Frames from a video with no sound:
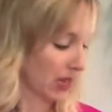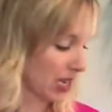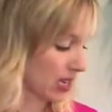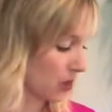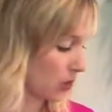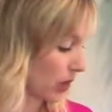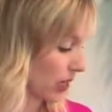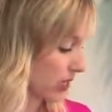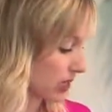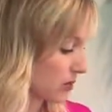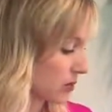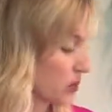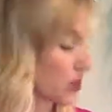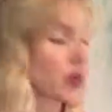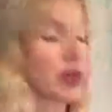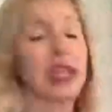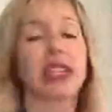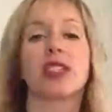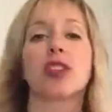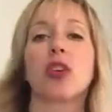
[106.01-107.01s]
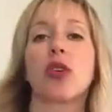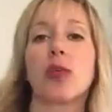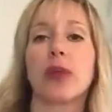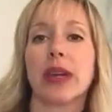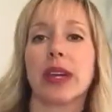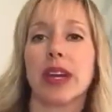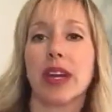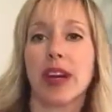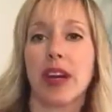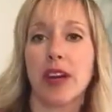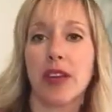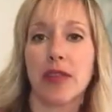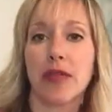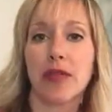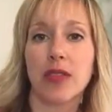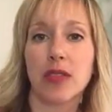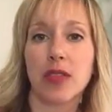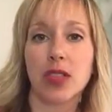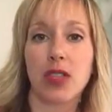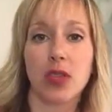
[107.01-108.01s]
Anyways, Maria told me her
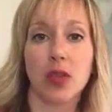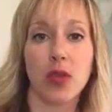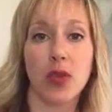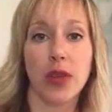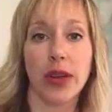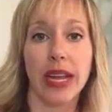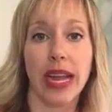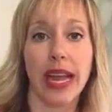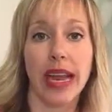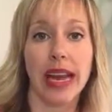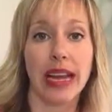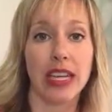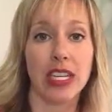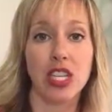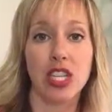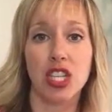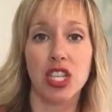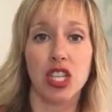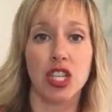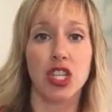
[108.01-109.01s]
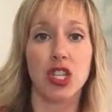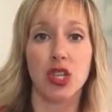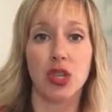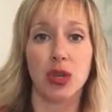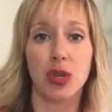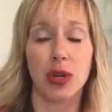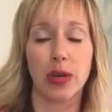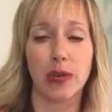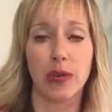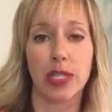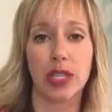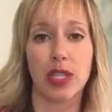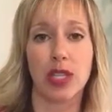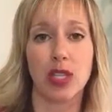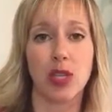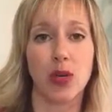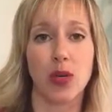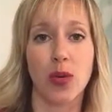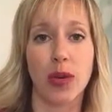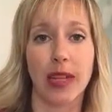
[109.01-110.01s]
full story and I just knew it was a
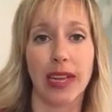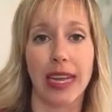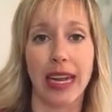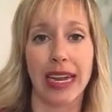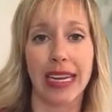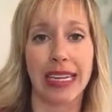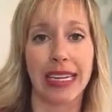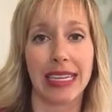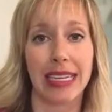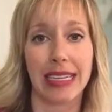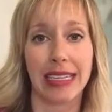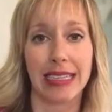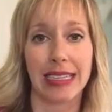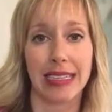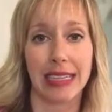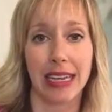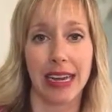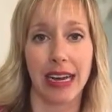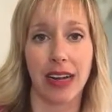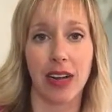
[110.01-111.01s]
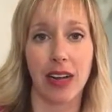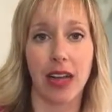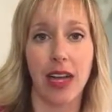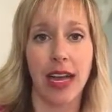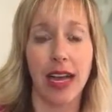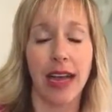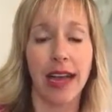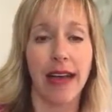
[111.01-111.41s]
story that I needed to tell.